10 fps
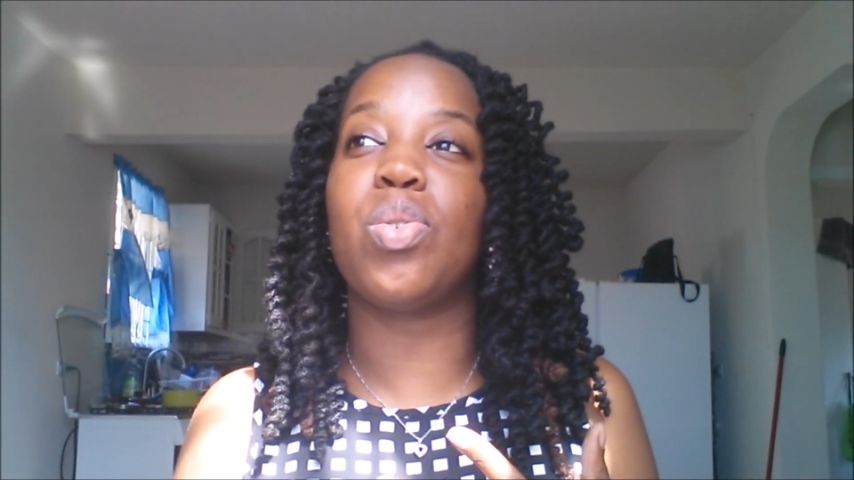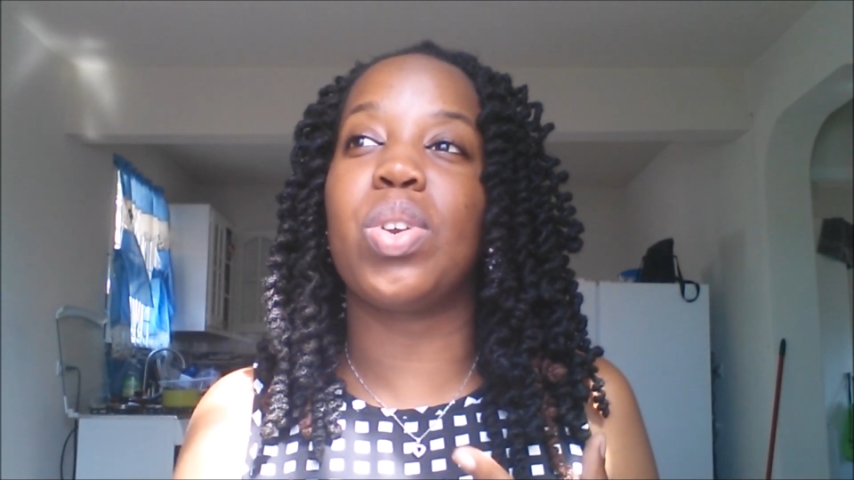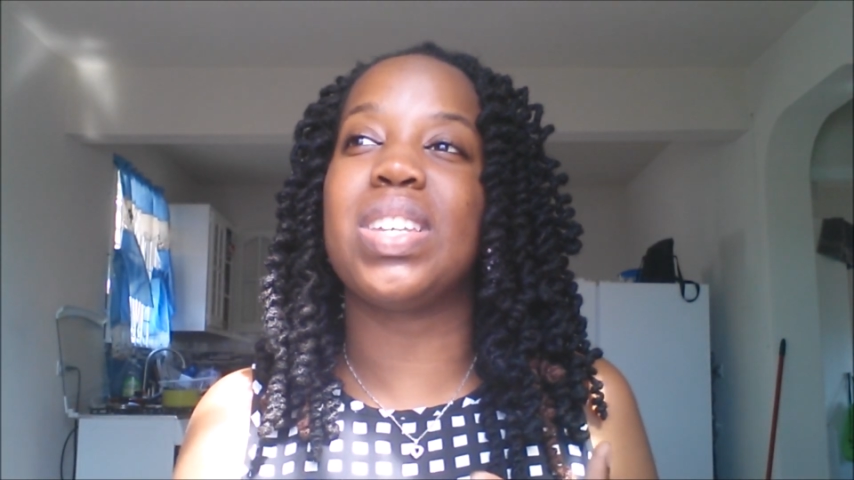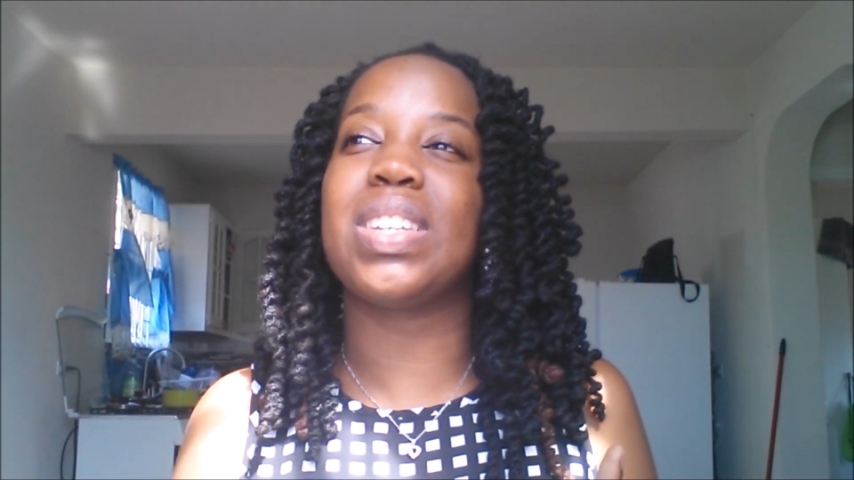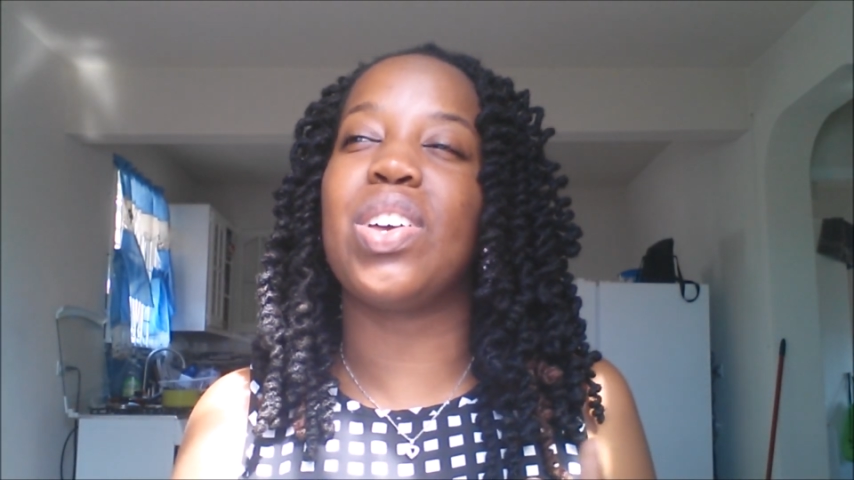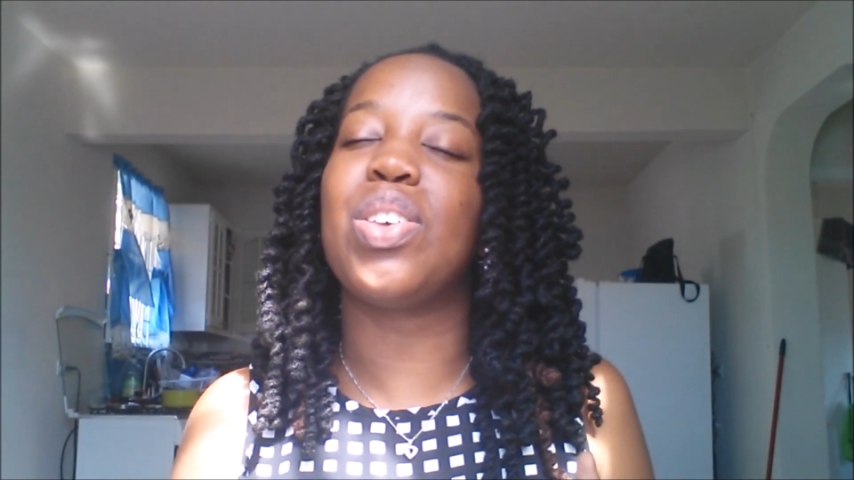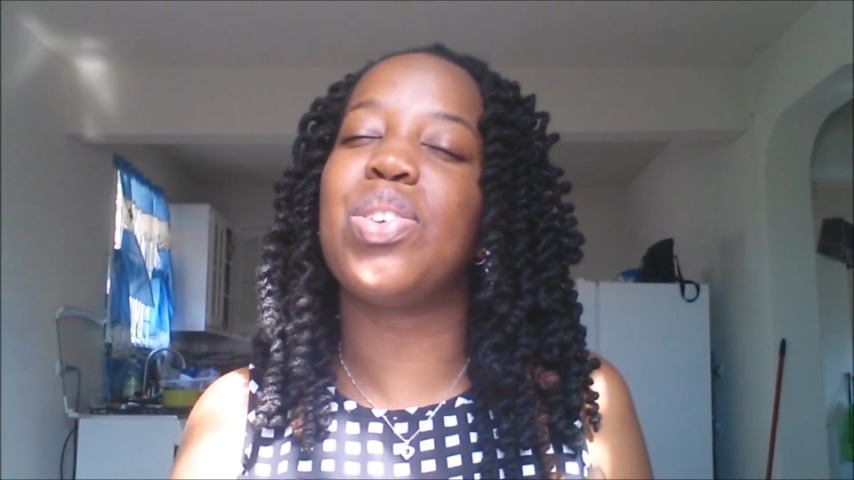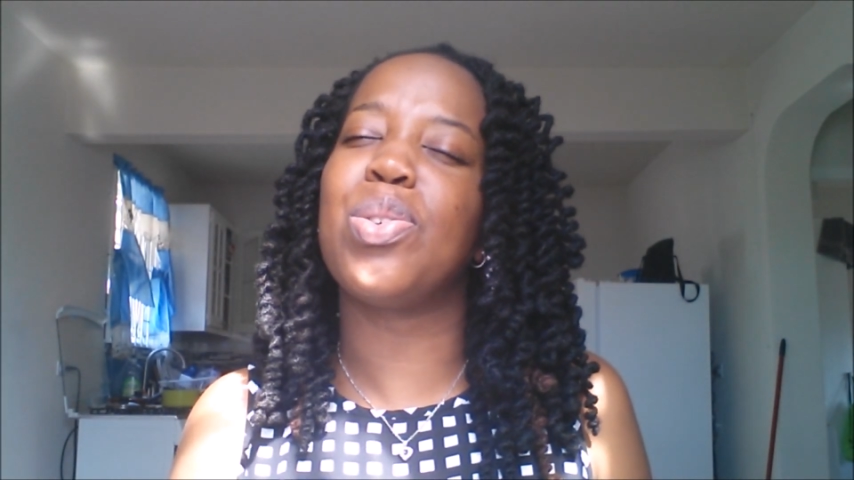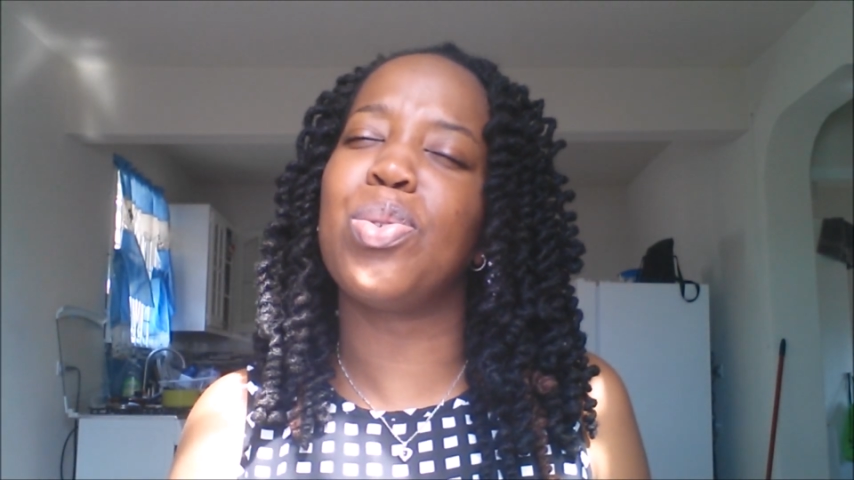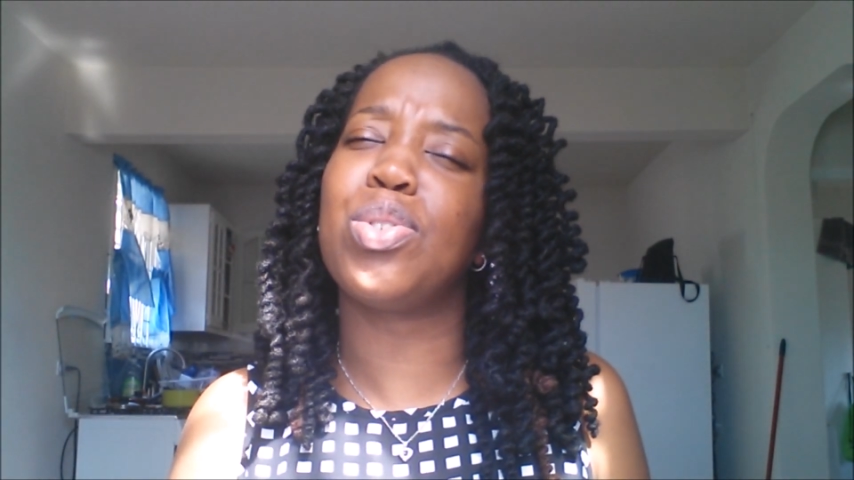noticed a
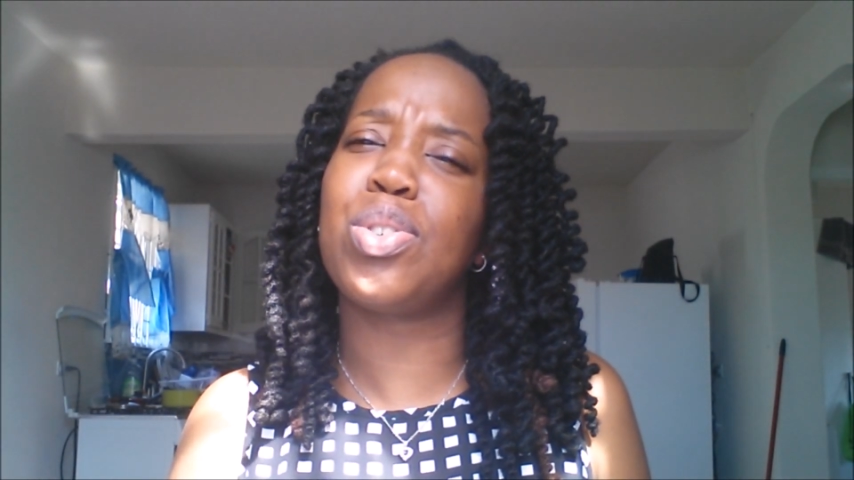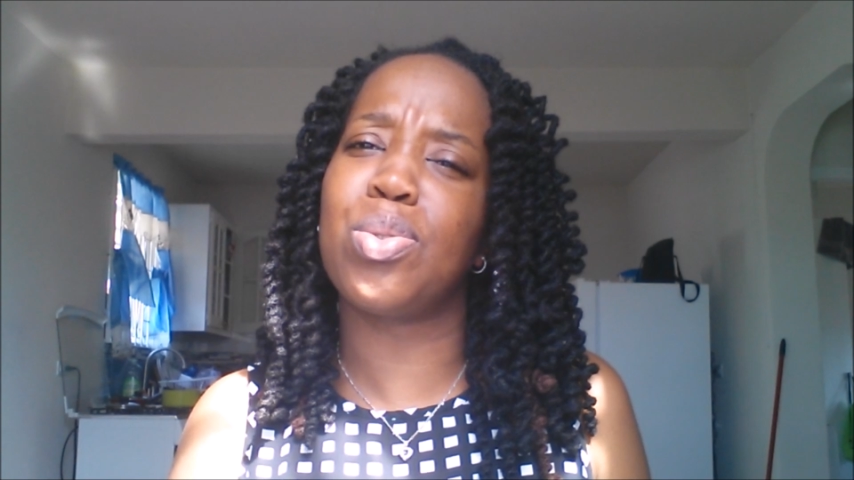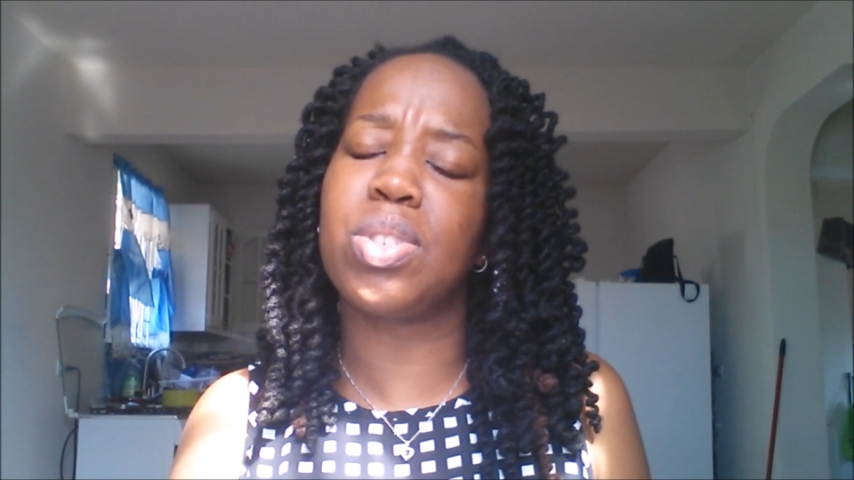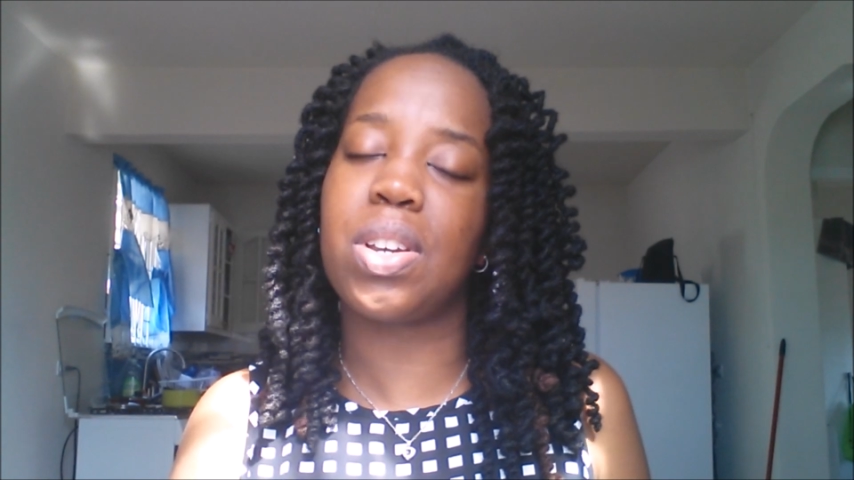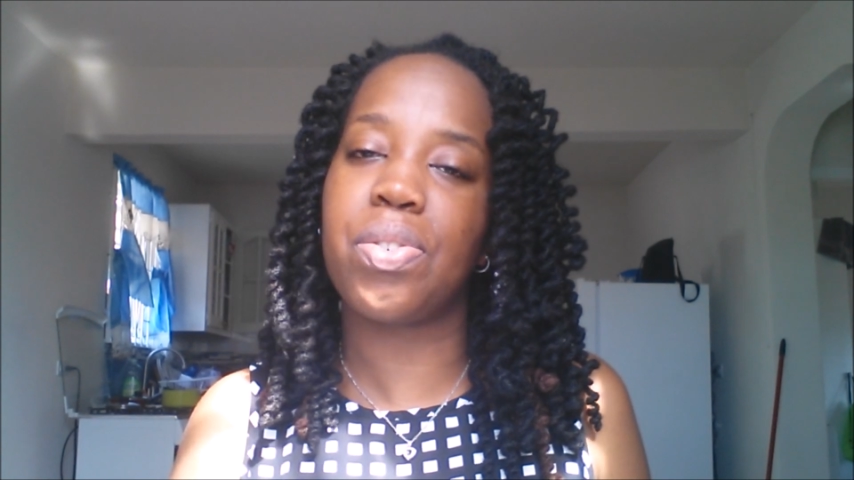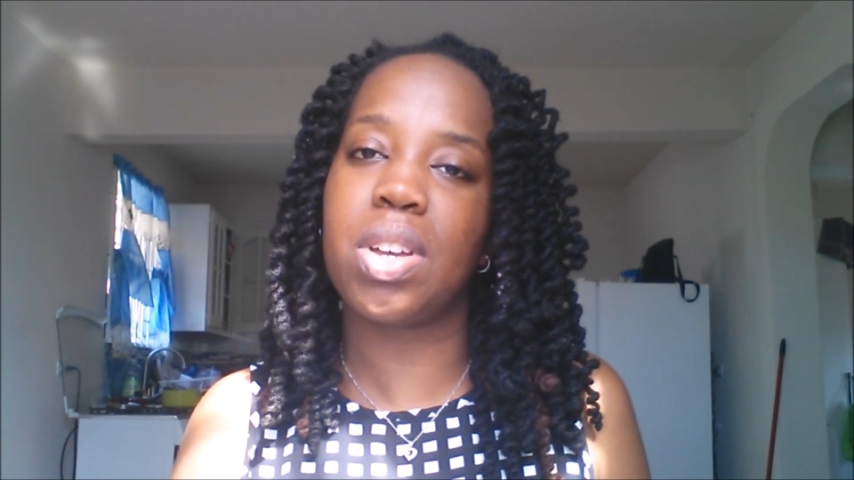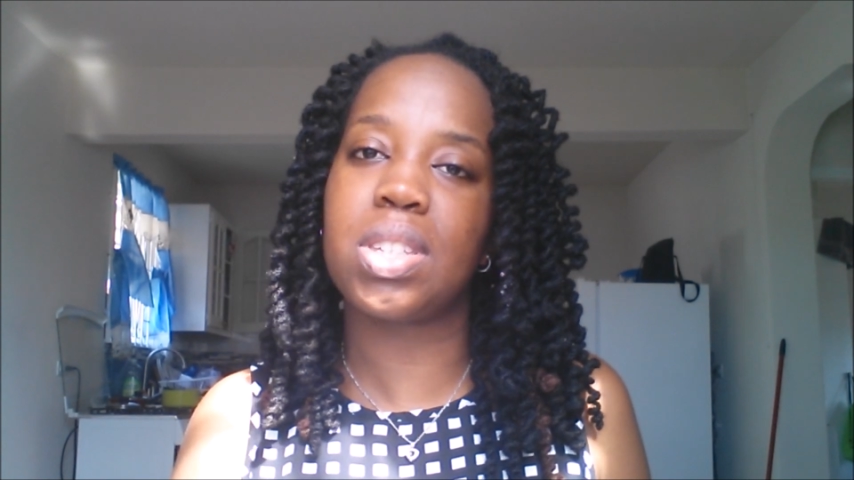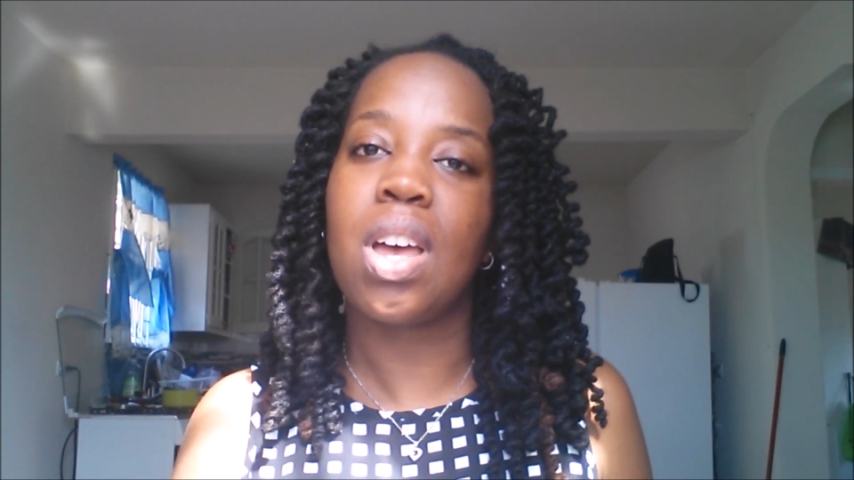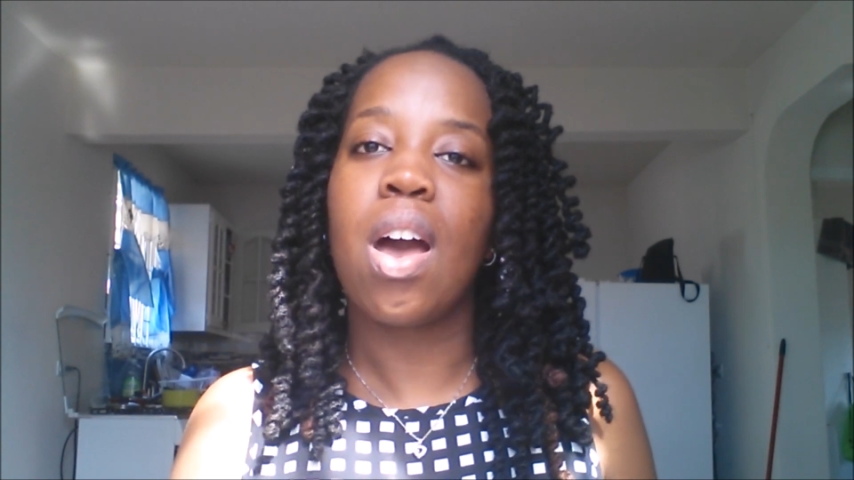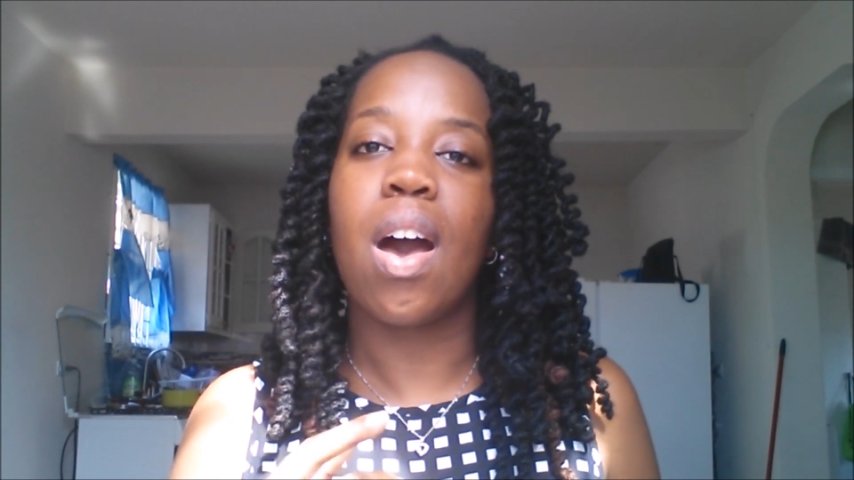huge difference.